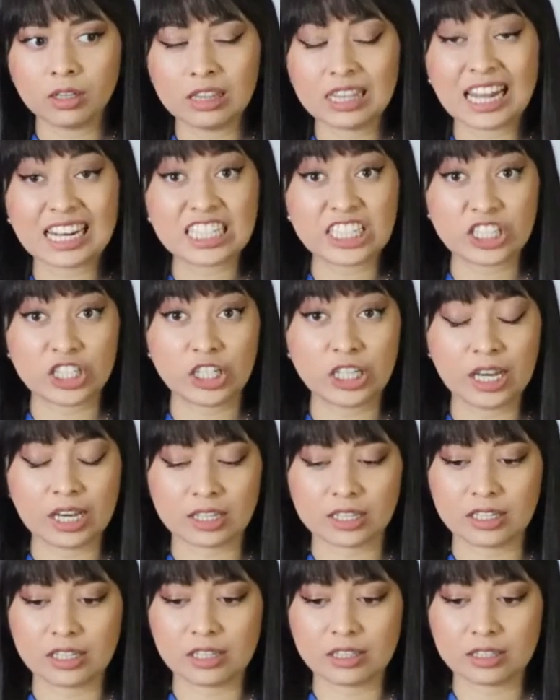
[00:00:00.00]
that she
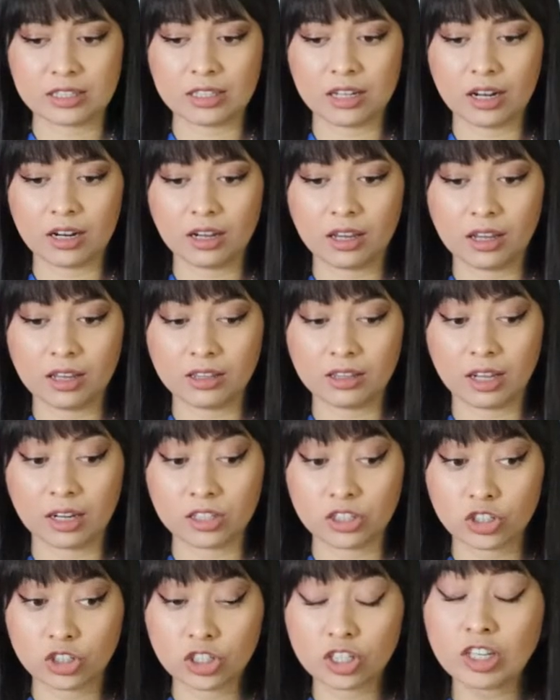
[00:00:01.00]
existed,
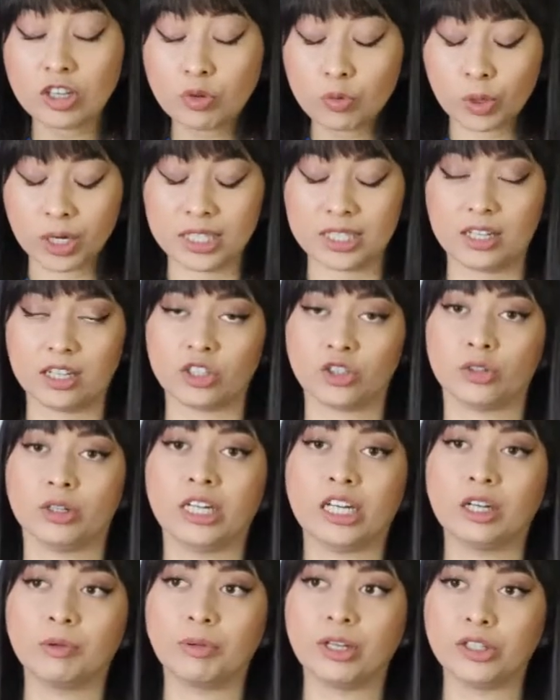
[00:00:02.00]
that she was
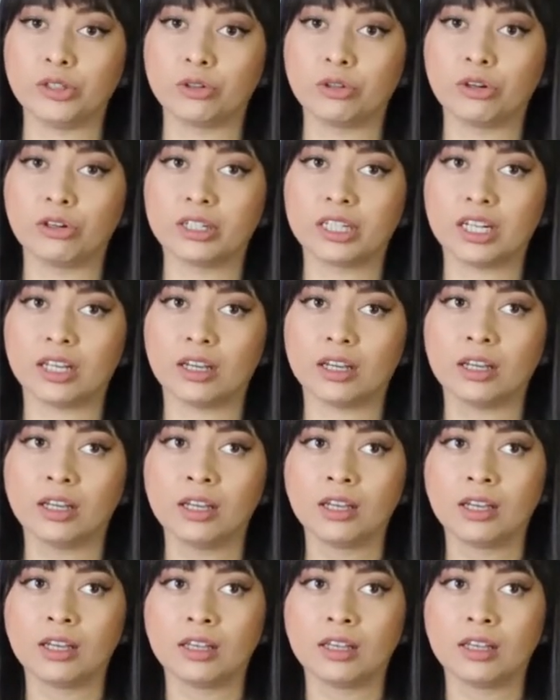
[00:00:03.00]
actually in Medjugorje,